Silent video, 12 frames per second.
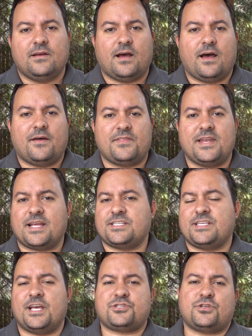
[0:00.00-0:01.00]
The next
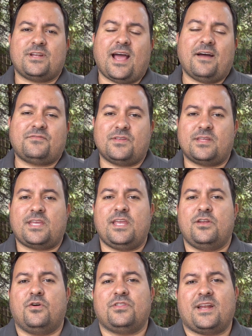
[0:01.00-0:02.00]
session after the
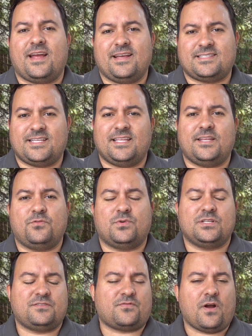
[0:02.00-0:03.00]
keynote that I attended
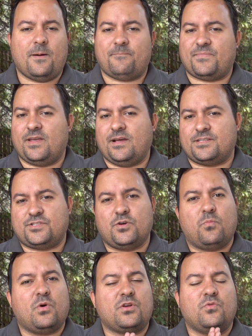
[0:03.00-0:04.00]
was from
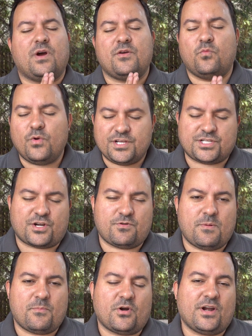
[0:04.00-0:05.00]
someone who I wish I
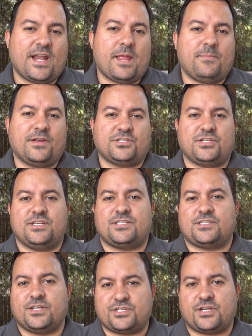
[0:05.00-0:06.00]
remember her name because she did
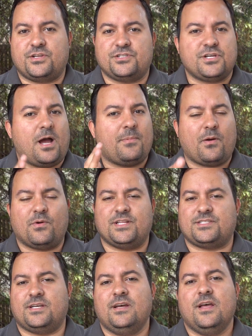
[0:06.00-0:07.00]
such a good job. I wanted
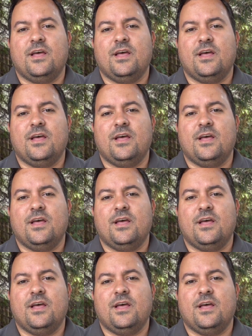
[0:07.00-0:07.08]
to